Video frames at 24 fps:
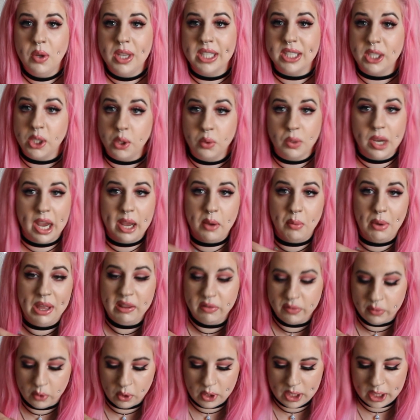That's UK weather
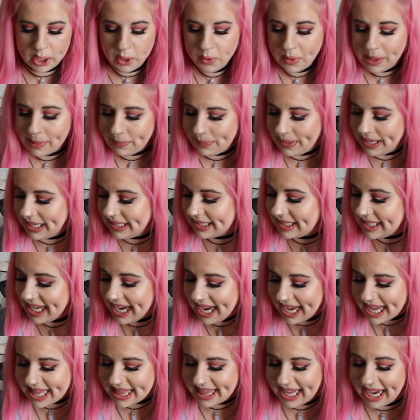for you. But
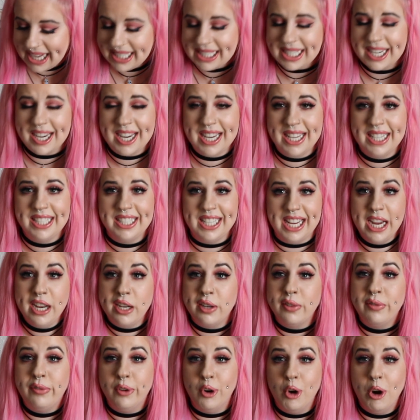yeah, that is it
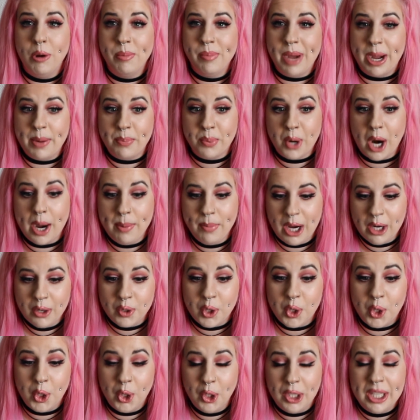for my Primark
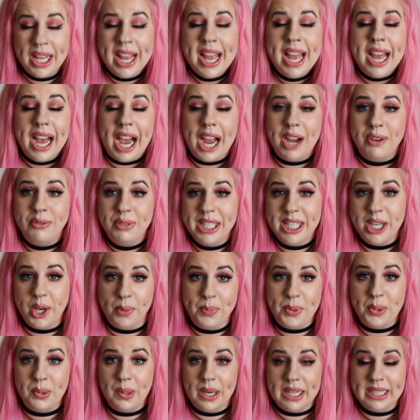haul. I really
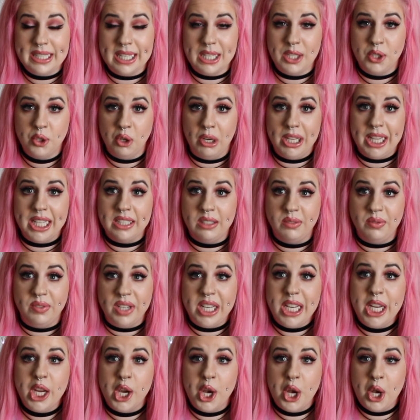hope you guys enjoyed this
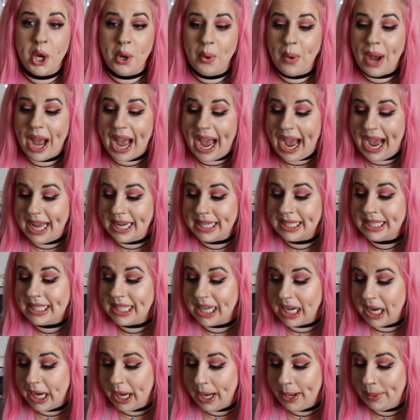video. And
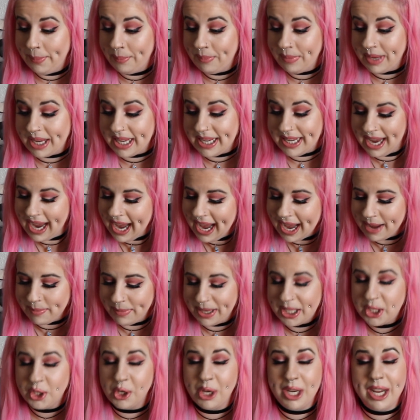yeah,
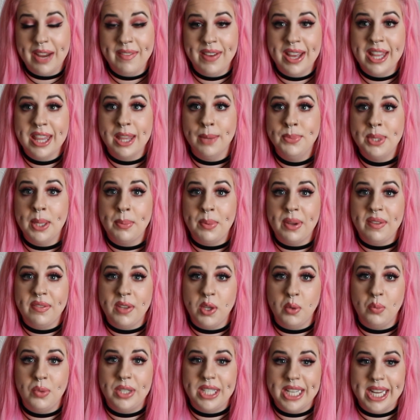make sure you give it a thumbs up if
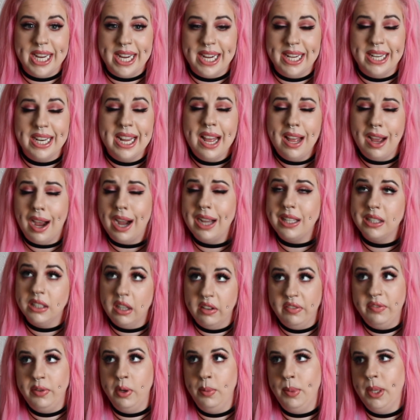you did. I
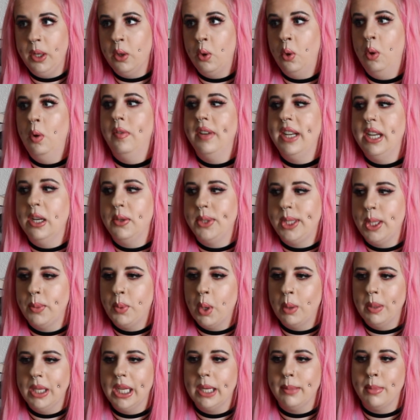love filming haul videos. They're
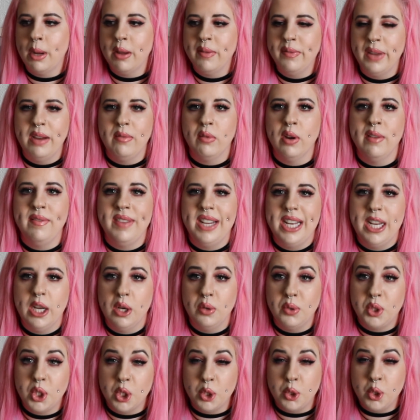probably, like, my favorite
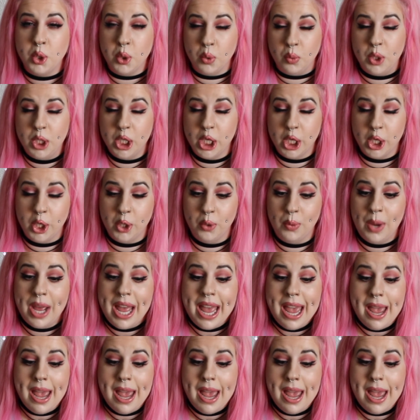videos to do.